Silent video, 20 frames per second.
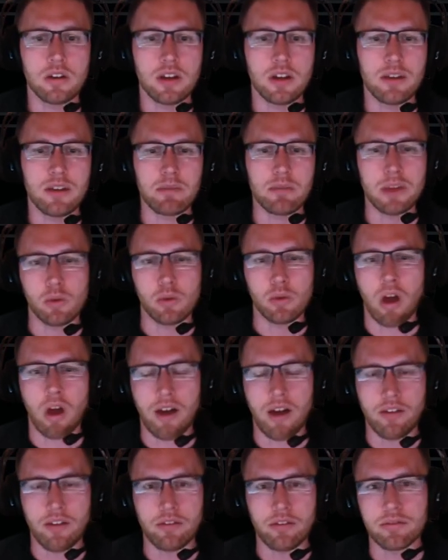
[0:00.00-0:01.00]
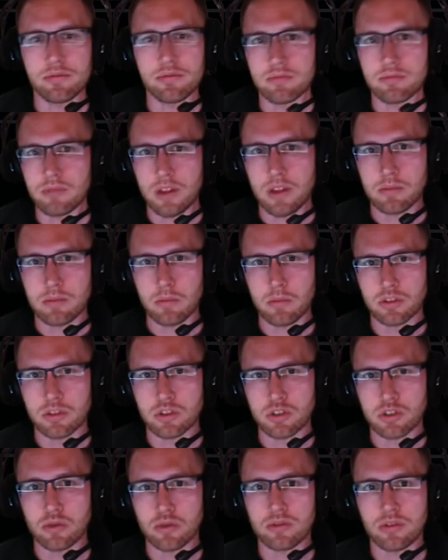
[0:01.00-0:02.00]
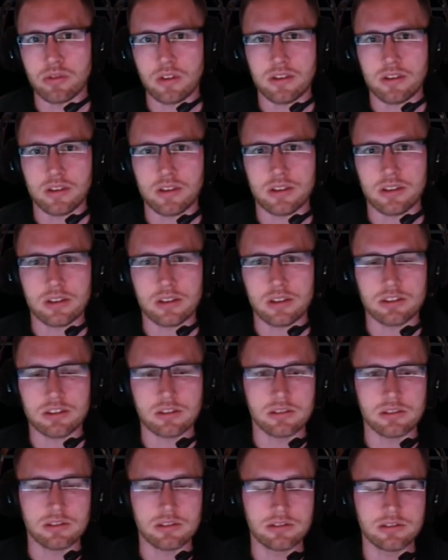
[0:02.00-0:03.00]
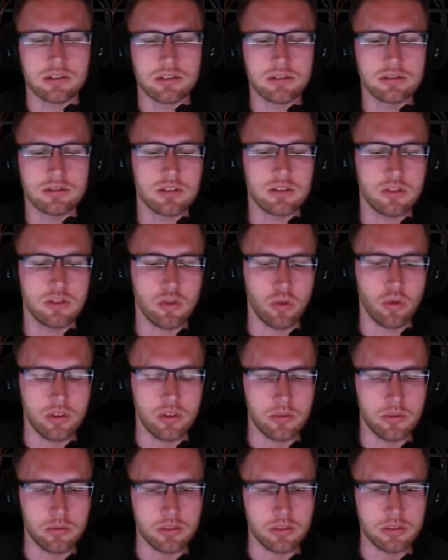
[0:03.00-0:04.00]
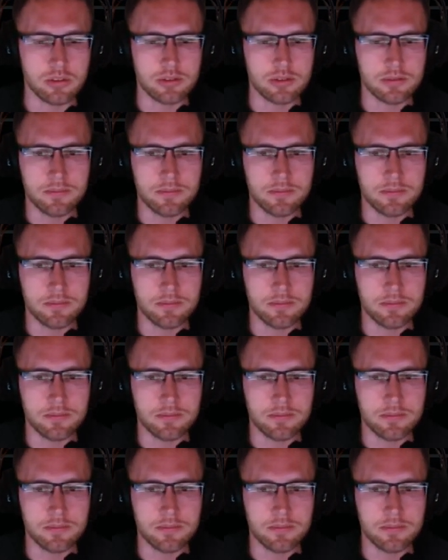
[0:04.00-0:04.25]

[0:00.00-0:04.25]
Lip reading: it may not have as much use as I initially thought it would.